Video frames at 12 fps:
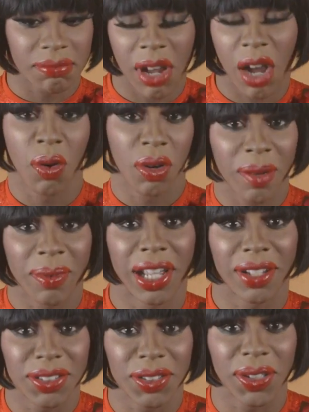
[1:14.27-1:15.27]
my whole coming
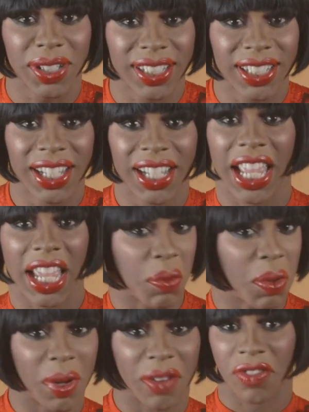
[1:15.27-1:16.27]
out story.
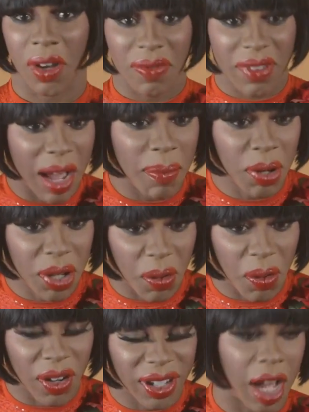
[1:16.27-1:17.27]
We went from that point
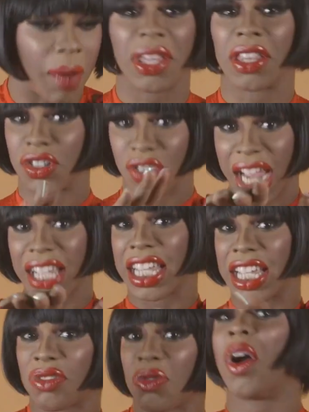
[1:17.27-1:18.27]
on. I mean, the drag
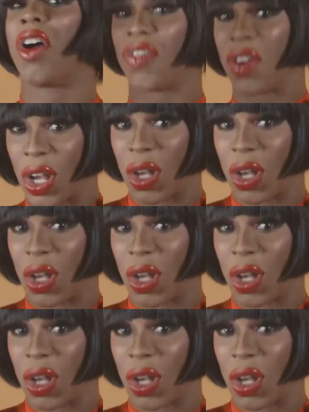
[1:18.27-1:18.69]
thing threw her for a